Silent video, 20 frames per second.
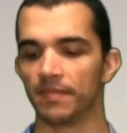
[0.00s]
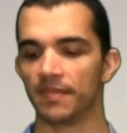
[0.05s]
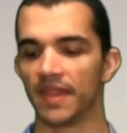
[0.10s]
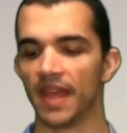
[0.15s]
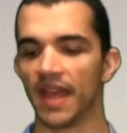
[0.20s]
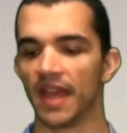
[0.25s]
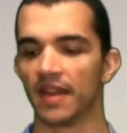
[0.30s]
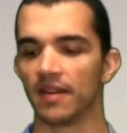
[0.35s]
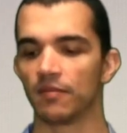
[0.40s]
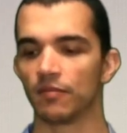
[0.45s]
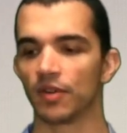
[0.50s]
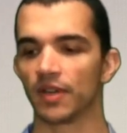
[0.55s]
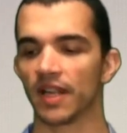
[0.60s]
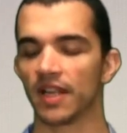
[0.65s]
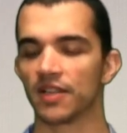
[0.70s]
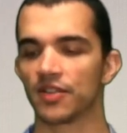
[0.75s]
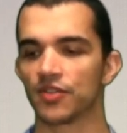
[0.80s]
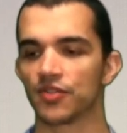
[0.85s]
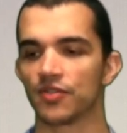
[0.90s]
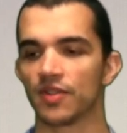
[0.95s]
Then what
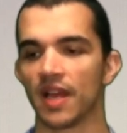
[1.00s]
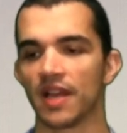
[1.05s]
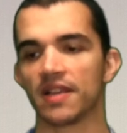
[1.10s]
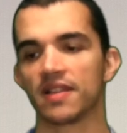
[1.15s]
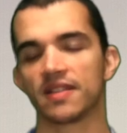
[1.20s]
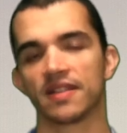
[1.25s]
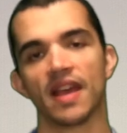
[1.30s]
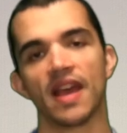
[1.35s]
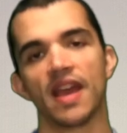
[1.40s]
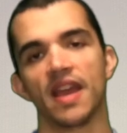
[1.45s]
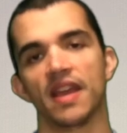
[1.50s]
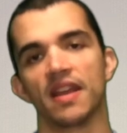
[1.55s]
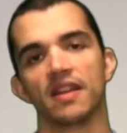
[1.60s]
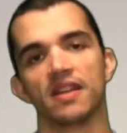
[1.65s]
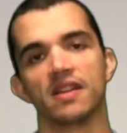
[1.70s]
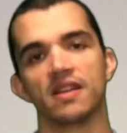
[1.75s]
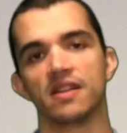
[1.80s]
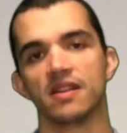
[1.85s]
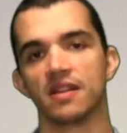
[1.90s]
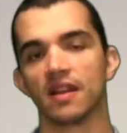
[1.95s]
else should I say?
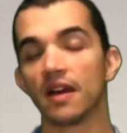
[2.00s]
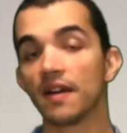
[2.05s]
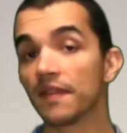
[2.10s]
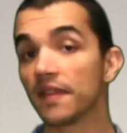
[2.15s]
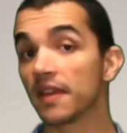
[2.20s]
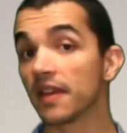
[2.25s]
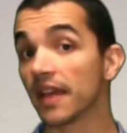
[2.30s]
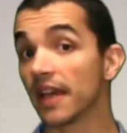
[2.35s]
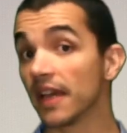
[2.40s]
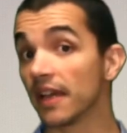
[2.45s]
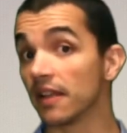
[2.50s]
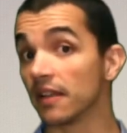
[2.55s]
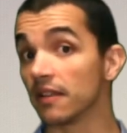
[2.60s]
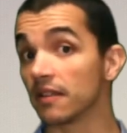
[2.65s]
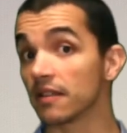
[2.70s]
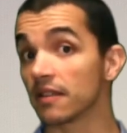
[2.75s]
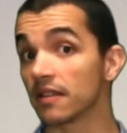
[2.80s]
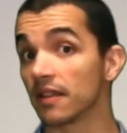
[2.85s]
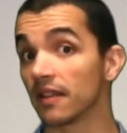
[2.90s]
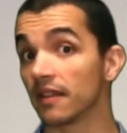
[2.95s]
Nothing
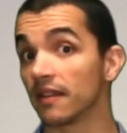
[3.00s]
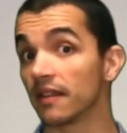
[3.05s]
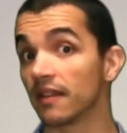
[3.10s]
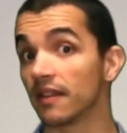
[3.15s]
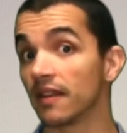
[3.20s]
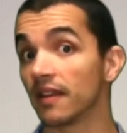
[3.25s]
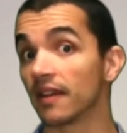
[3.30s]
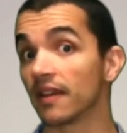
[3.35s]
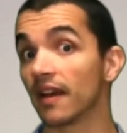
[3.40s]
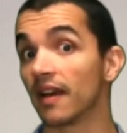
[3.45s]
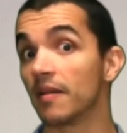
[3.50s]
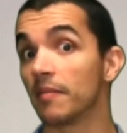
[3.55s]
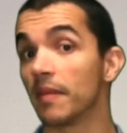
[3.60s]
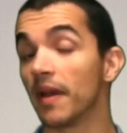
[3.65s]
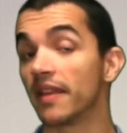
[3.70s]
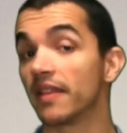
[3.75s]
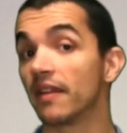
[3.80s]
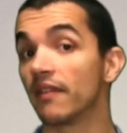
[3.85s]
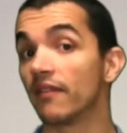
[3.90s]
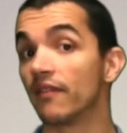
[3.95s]
else. I think I
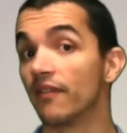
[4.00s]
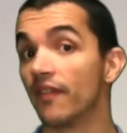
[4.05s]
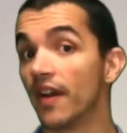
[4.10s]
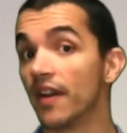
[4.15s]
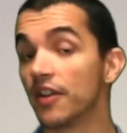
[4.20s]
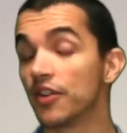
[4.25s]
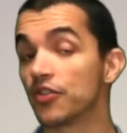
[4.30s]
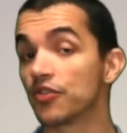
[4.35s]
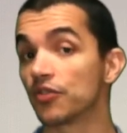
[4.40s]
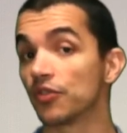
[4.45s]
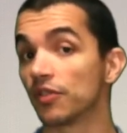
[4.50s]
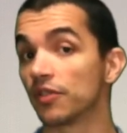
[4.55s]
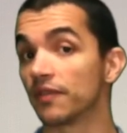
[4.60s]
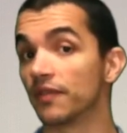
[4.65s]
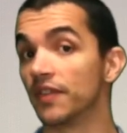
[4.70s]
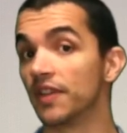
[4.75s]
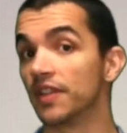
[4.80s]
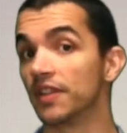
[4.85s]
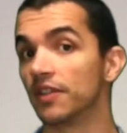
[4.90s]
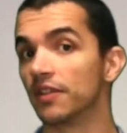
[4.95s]
made a very
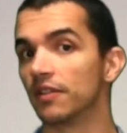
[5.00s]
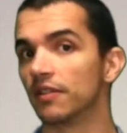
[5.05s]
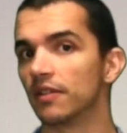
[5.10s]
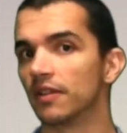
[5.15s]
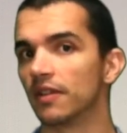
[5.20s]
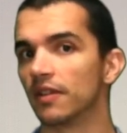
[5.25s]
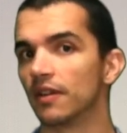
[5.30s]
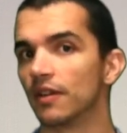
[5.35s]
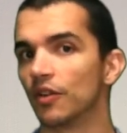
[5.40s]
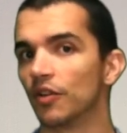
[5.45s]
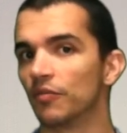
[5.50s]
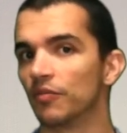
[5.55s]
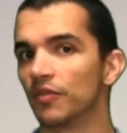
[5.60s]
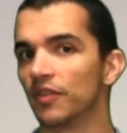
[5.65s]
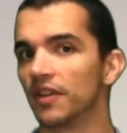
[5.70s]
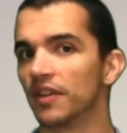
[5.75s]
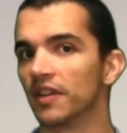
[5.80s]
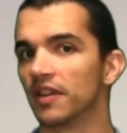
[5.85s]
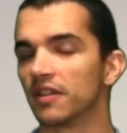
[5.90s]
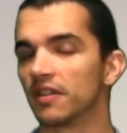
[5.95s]
short video,
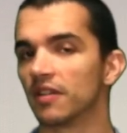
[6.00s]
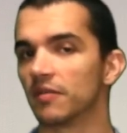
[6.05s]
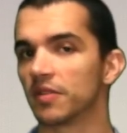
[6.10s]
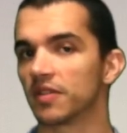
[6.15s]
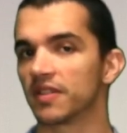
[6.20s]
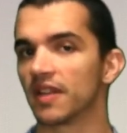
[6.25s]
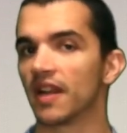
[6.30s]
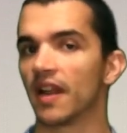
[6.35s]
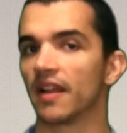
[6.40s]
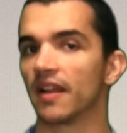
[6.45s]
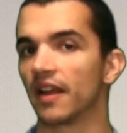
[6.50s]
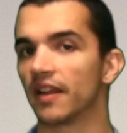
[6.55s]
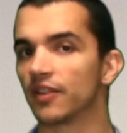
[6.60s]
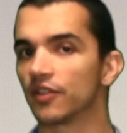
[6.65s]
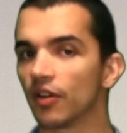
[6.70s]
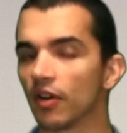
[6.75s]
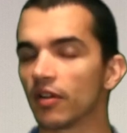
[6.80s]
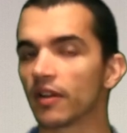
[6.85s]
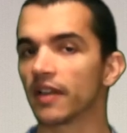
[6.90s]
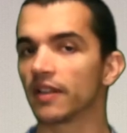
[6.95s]
hopefully. I don't know, because then I
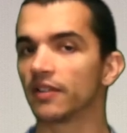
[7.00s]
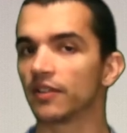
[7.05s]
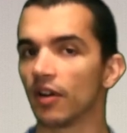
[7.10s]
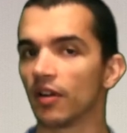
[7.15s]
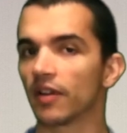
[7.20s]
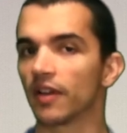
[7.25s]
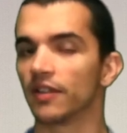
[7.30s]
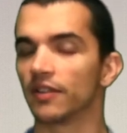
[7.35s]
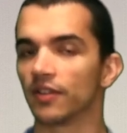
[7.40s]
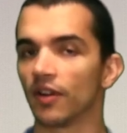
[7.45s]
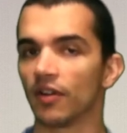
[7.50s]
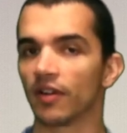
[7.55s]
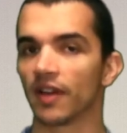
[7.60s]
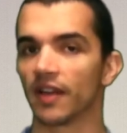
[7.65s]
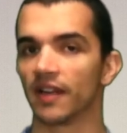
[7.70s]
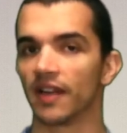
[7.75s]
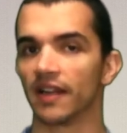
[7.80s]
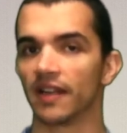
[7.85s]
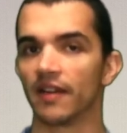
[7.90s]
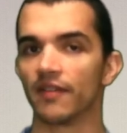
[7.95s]
talk and talk and talk
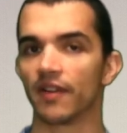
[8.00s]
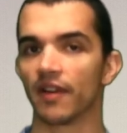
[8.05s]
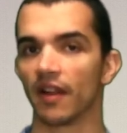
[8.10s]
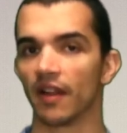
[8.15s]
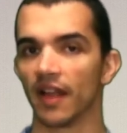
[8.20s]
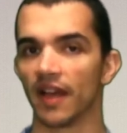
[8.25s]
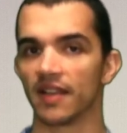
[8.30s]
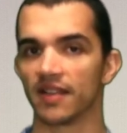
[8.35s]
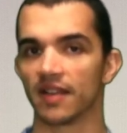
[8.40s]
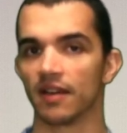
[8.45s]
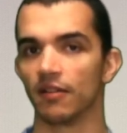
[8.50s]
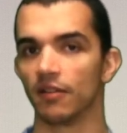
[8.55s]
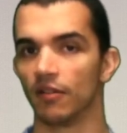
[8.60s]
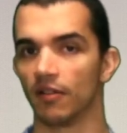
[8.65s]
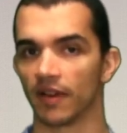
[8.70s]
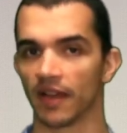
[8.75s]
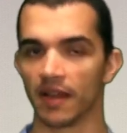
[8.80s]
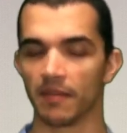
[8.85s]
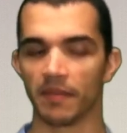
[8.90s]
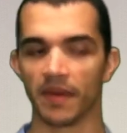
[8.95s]
and I never realize how
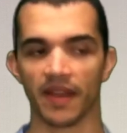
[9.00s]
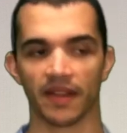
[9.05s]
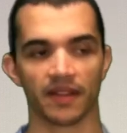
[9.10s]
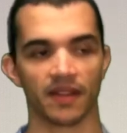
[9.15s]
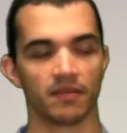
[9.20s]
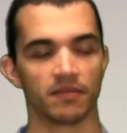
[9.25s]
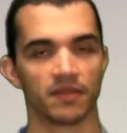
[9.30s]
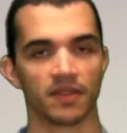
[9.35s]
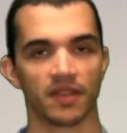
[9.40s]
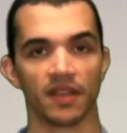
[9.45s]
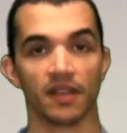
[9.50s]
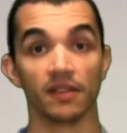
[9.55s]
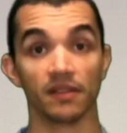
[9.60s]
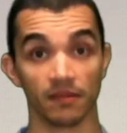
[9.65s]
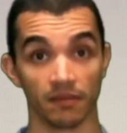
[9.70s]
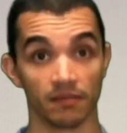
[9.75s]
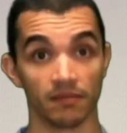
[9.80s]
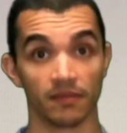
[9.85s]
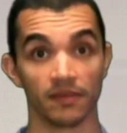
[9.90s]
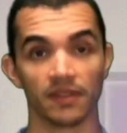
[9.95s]
long I make them till
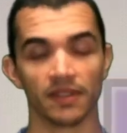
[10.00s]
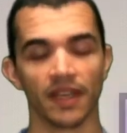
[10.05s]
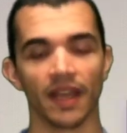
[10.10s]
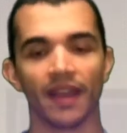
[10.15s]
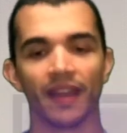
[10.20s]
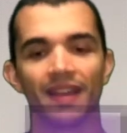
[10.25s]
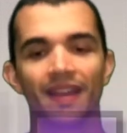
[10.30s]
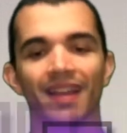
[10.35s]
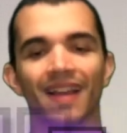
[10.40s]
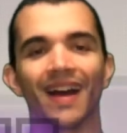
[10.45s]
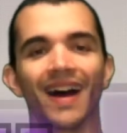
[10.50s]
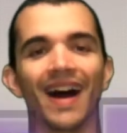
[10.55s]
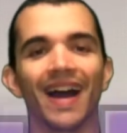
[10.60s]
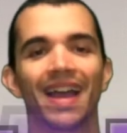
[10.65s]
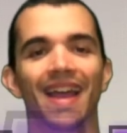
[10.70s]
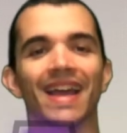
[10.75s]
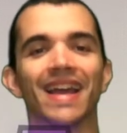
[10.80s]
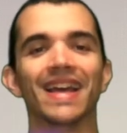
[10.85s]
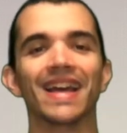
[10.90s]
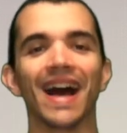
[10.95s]

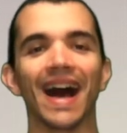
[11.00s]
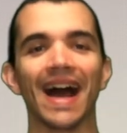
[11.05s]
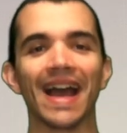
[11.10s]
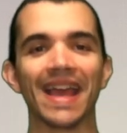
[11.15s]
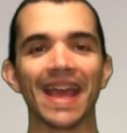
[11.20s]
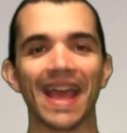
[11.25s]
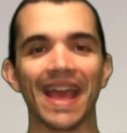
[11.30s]
I